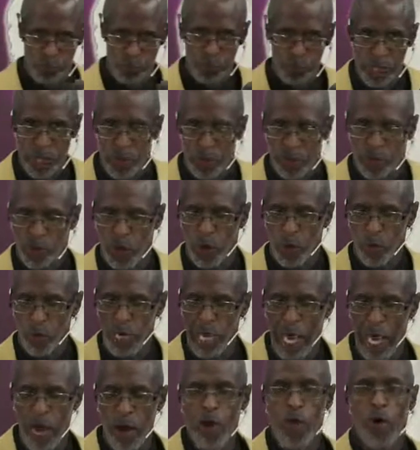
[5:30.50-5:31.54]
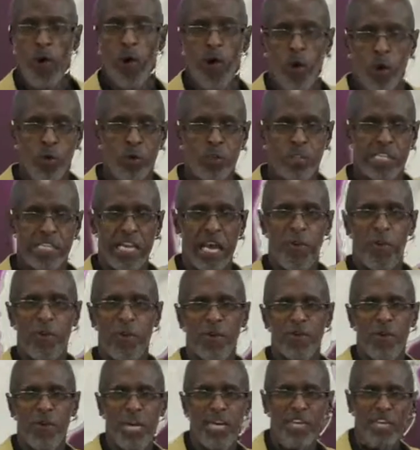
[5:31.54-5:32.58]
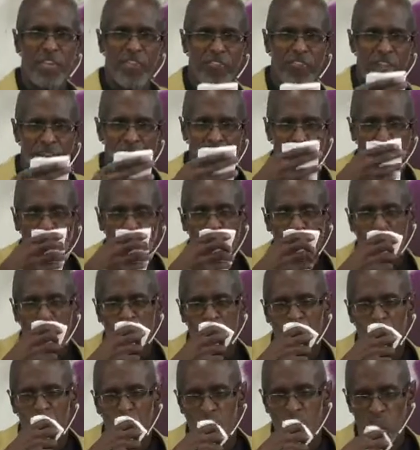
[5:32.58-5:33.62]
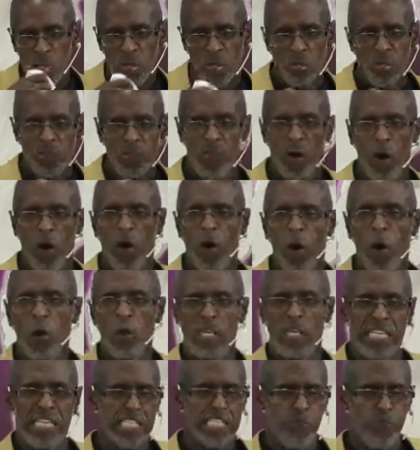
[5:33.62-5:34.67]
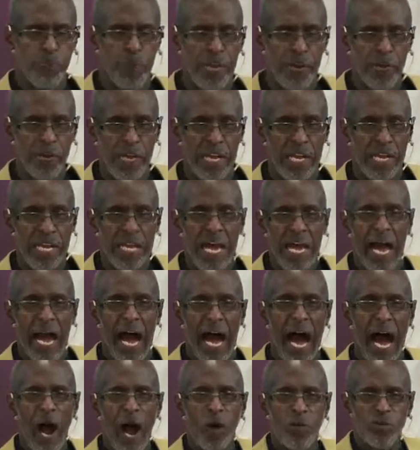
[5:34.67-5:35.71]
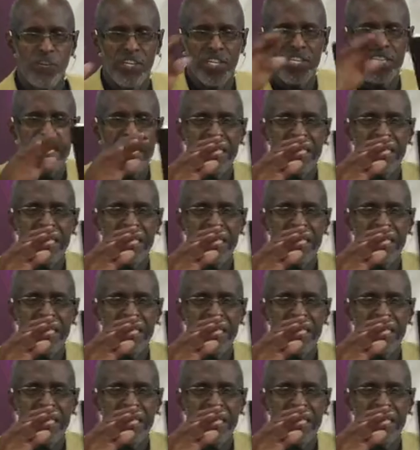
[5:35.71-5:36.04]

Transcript: So now, who separated them? The Holy Spirit. How did he